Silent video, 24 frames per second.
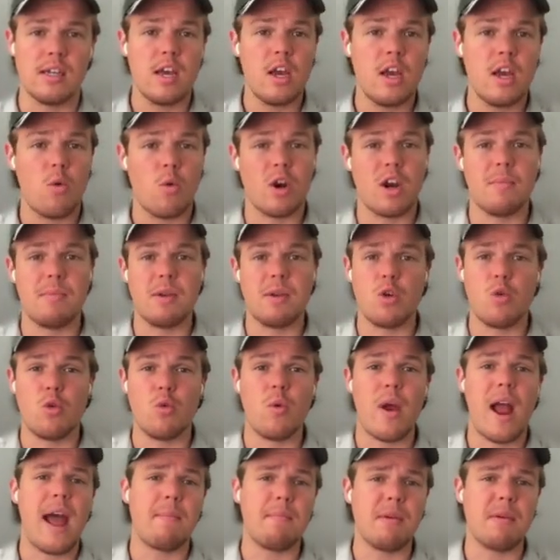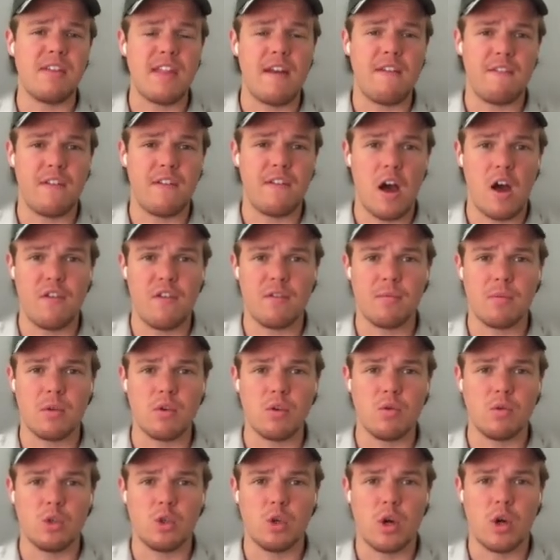we're going to be grabbing that file from the
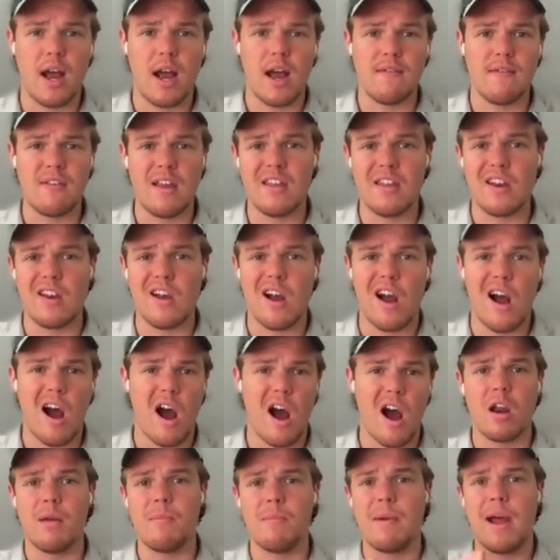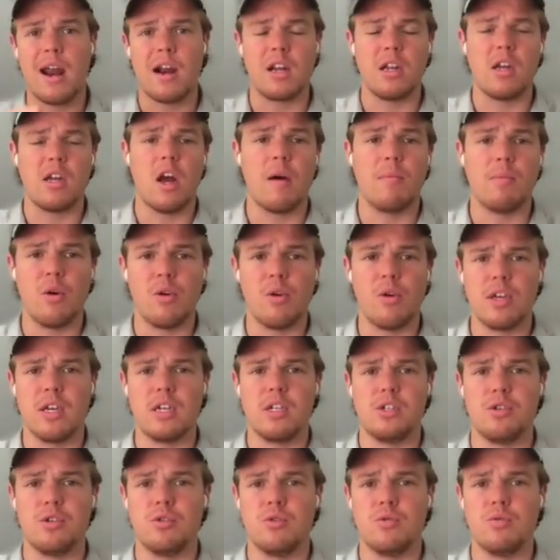Google Drive and then automatically uploading
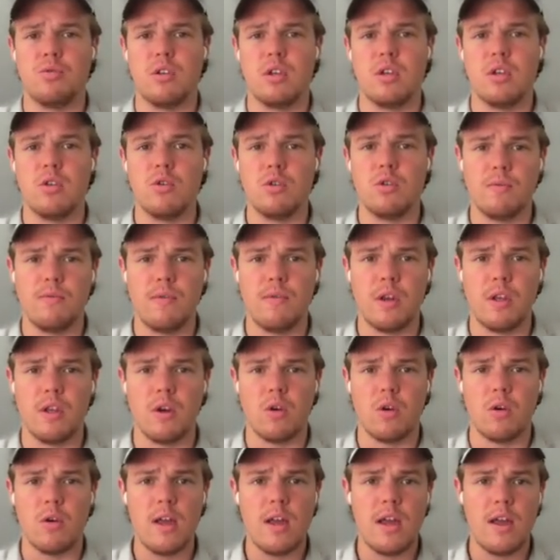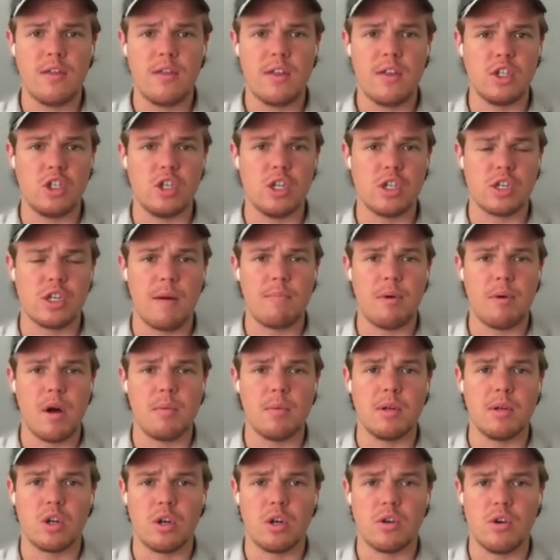it to the YouTube video that just got
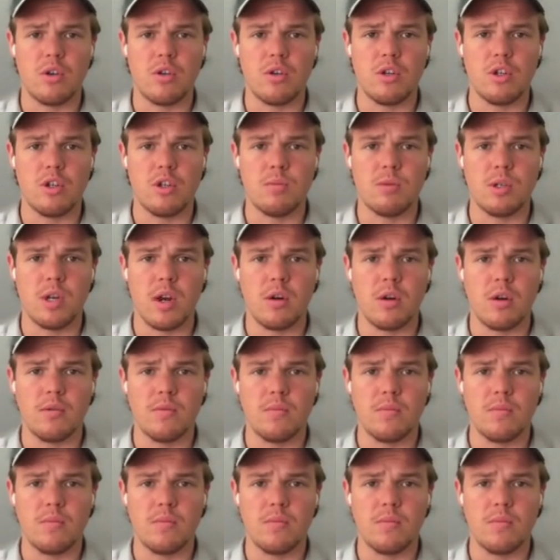published on your YouTube channel.